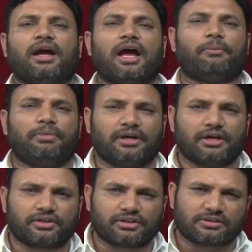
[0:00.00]

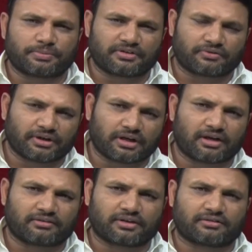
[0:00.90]
Application specific
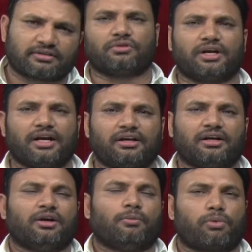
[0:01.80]
logics so that
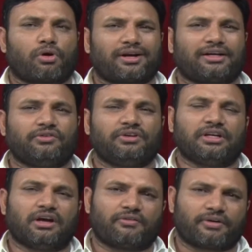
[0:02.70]

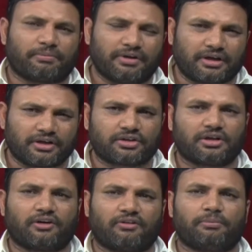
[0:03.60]
productivity of
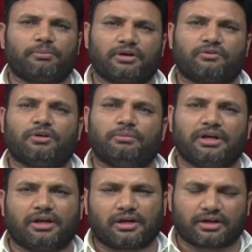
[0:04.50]
application development will
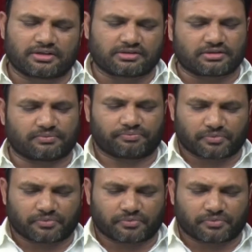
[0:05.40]
be increased.